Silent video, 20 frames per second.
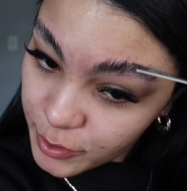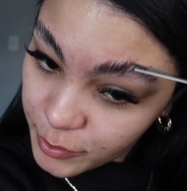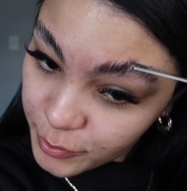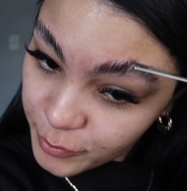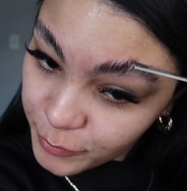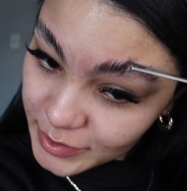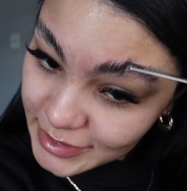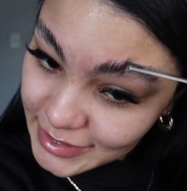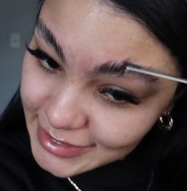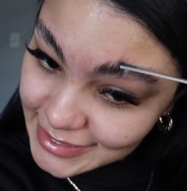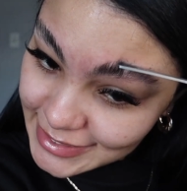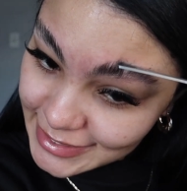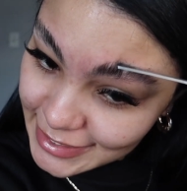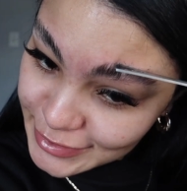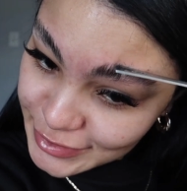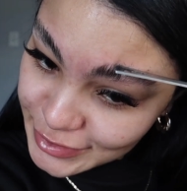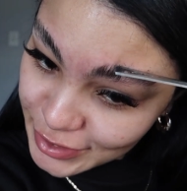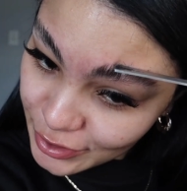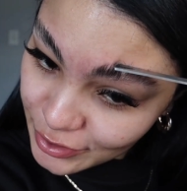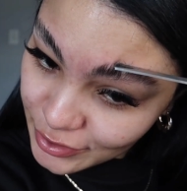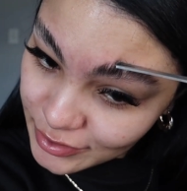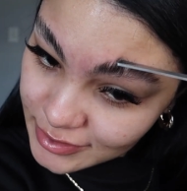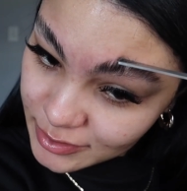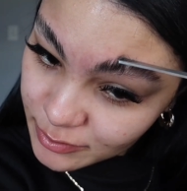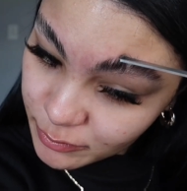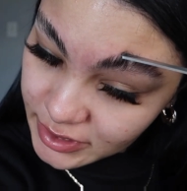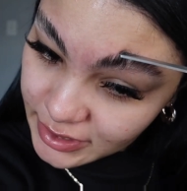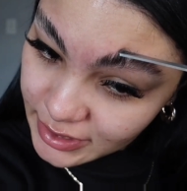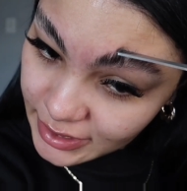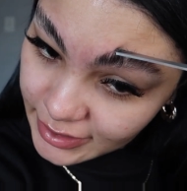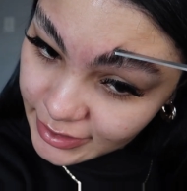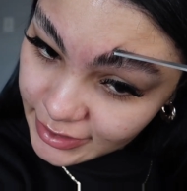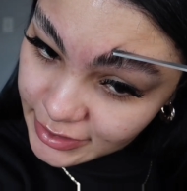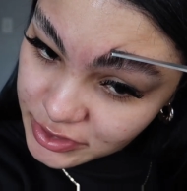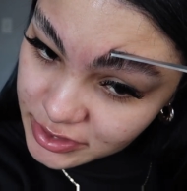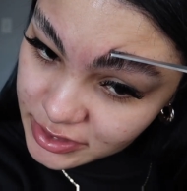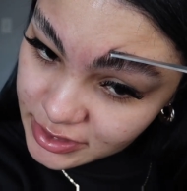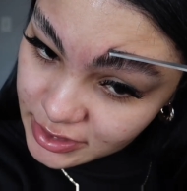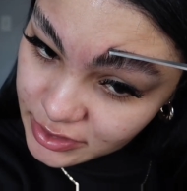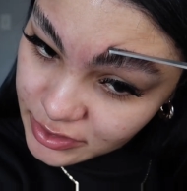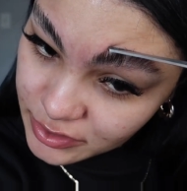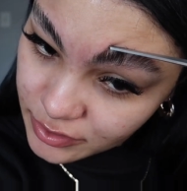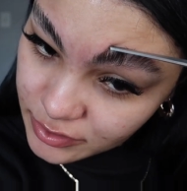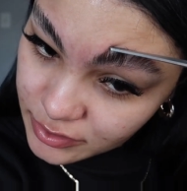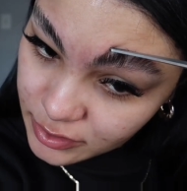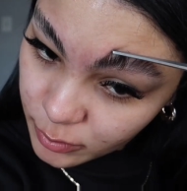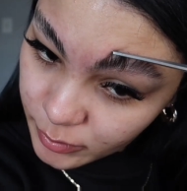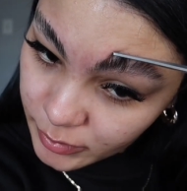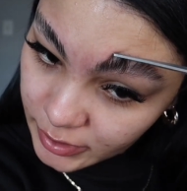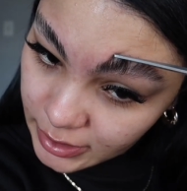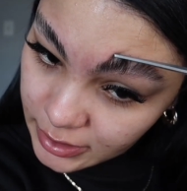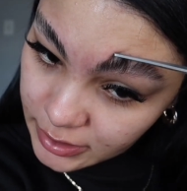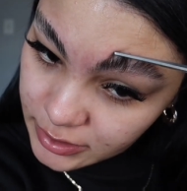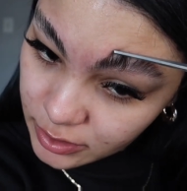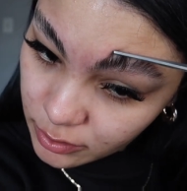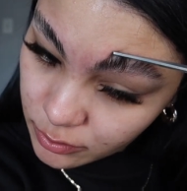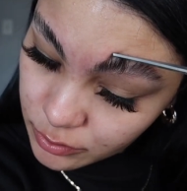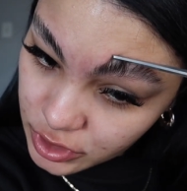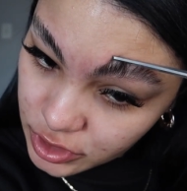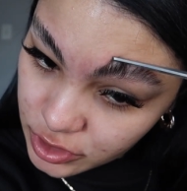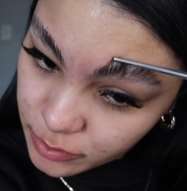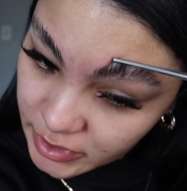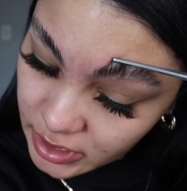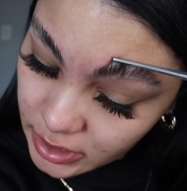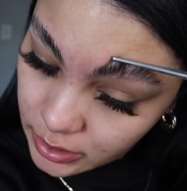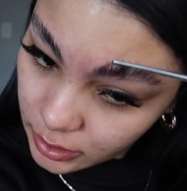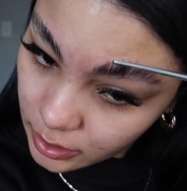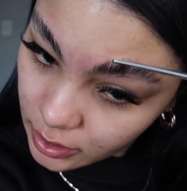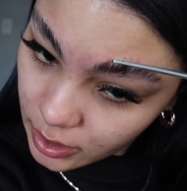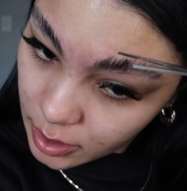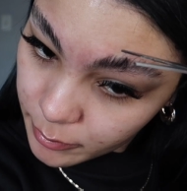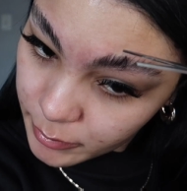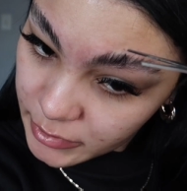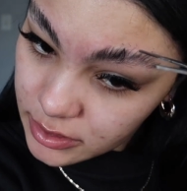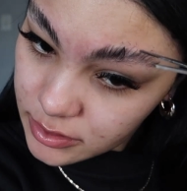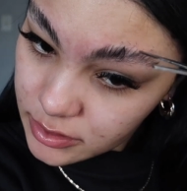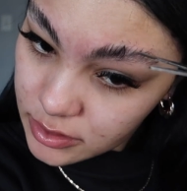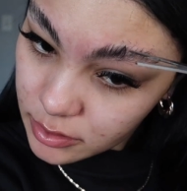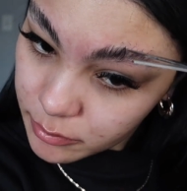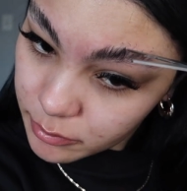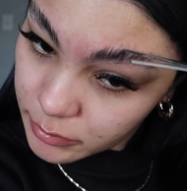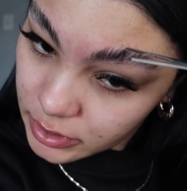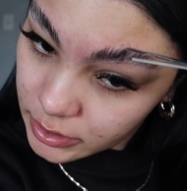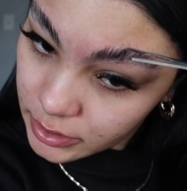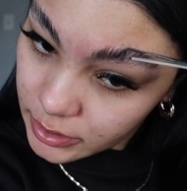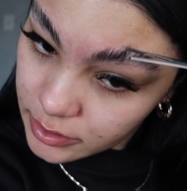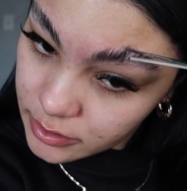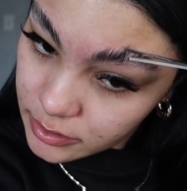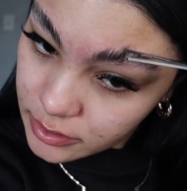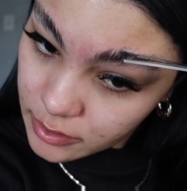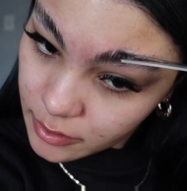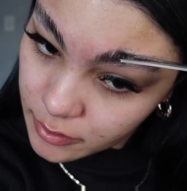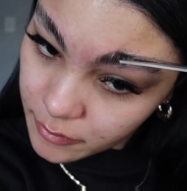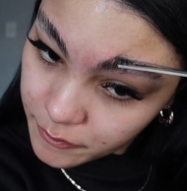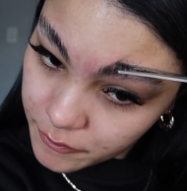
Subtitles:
with scissors, with like kitchen scissors. Oh my god, don't judge me in the comments, please.